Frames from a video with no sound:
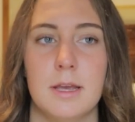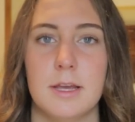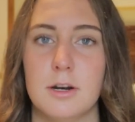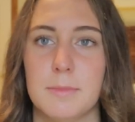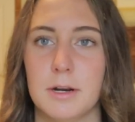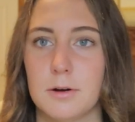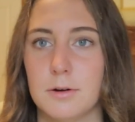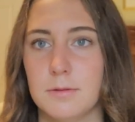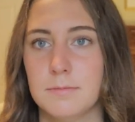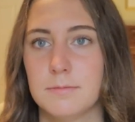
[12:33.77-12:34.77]

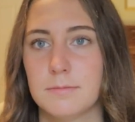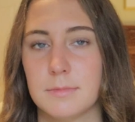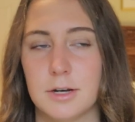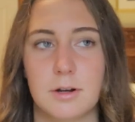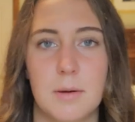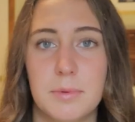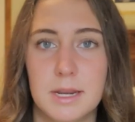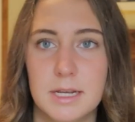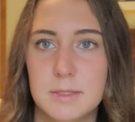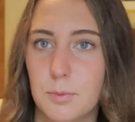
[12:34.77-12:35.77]
intramural,
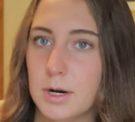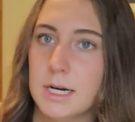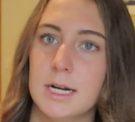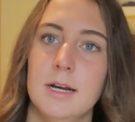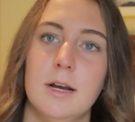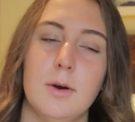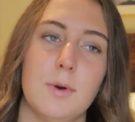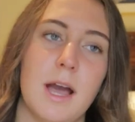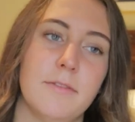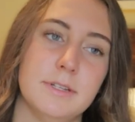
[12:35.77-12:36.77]
intercompany sport,
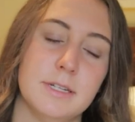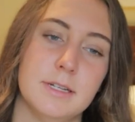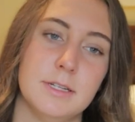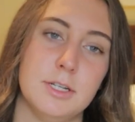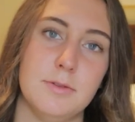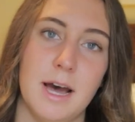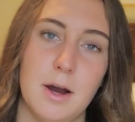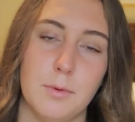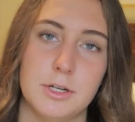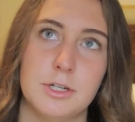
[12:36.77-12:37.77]
we have to do
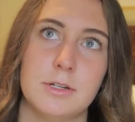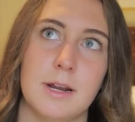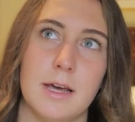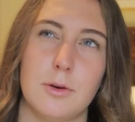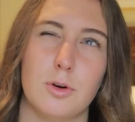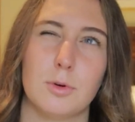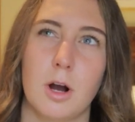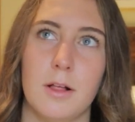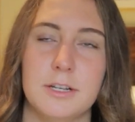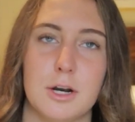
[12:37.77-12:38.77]
that, which at a normal
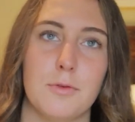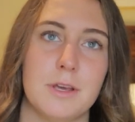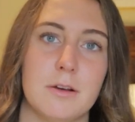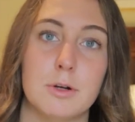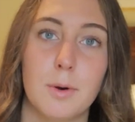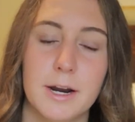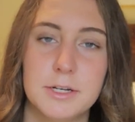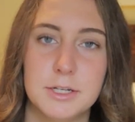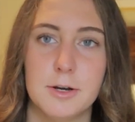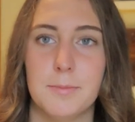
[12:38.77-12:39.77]
college I don't think you're required
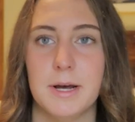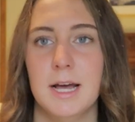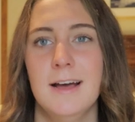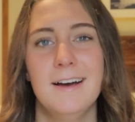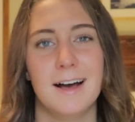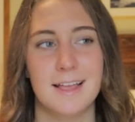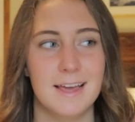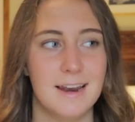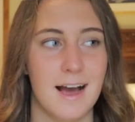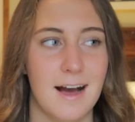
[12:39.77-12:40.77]
to. But
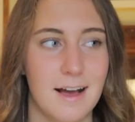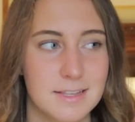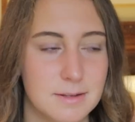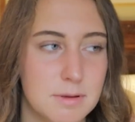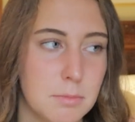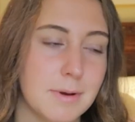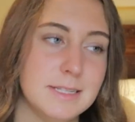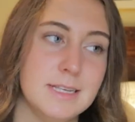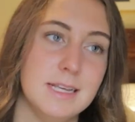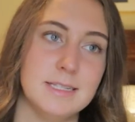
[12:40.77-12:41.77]
again, some people
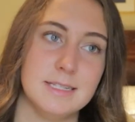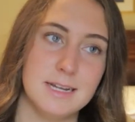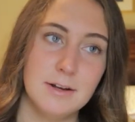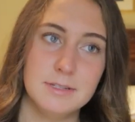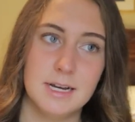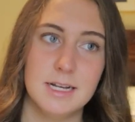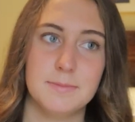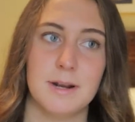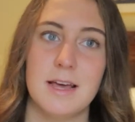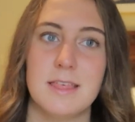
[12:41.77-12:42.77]
might see these as downsides,
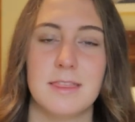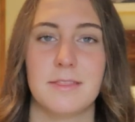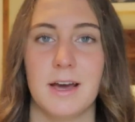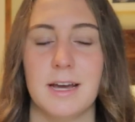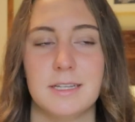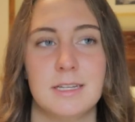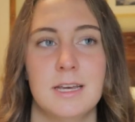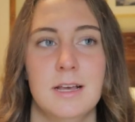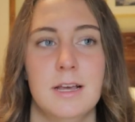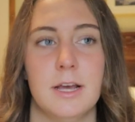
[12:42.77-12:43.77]
but I think that
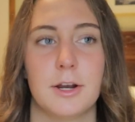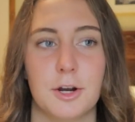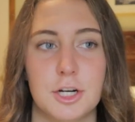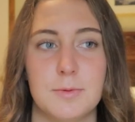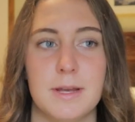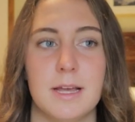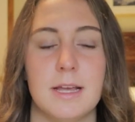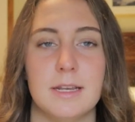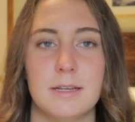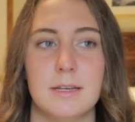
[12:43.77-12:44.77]
encouragement
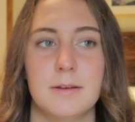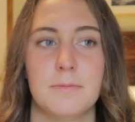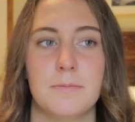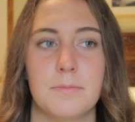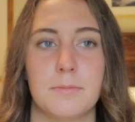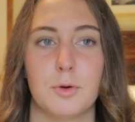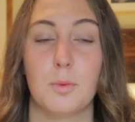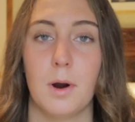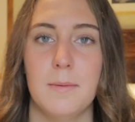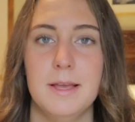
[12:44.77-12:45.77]
and
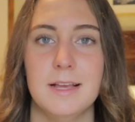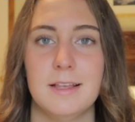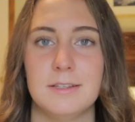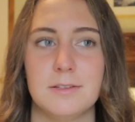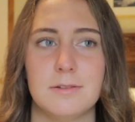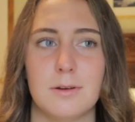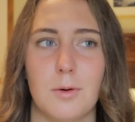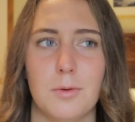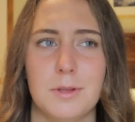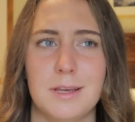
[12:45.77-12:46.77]
requirement is
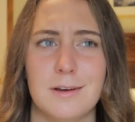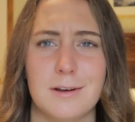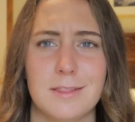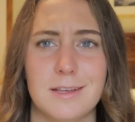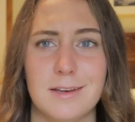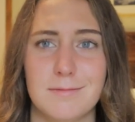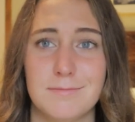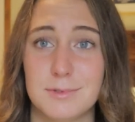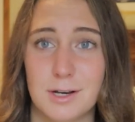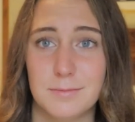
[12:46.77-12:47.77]
only a good thing.
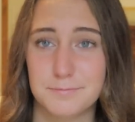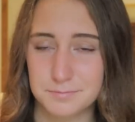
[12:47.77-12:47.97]
So